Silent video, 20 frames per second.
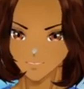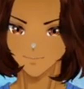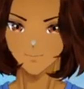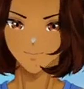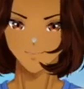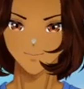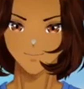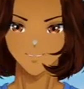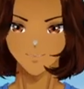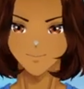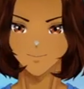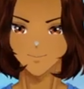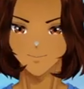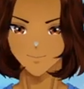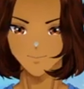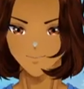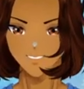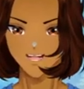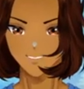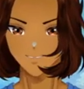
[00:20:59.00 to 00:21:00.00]
sure it was through
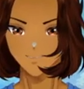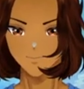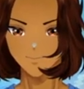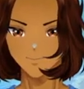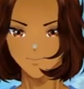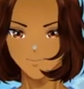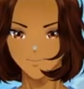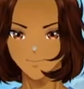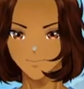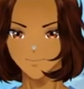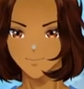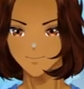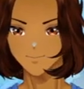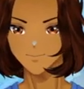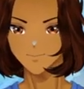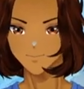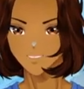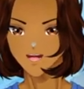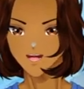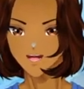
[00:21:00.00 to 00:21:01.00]
Cross. I'm pretty sure
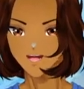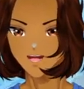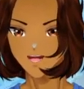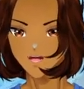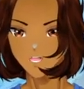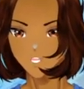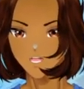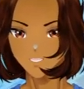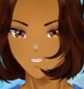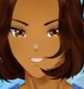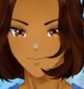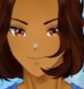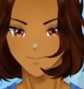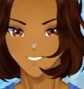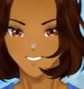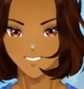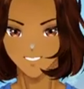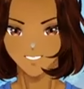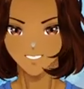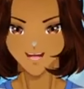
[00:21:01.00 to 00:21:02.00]
through, whether it
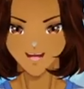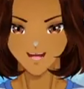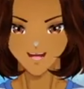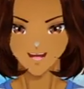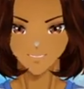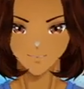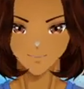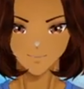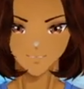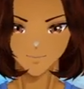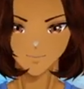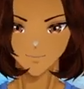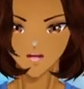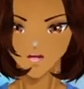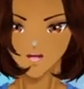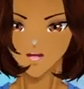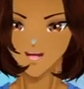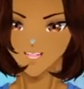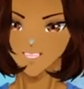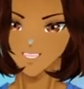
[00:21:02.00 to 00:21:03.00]
be, whether
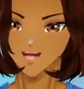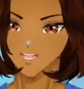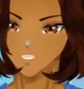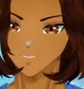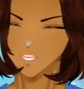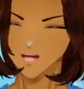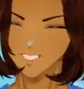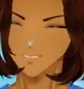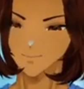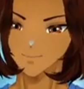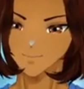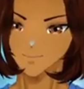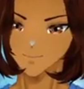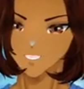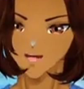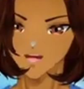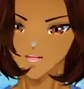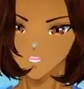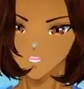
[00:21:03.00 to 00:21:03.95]
talking in Cross's channel, I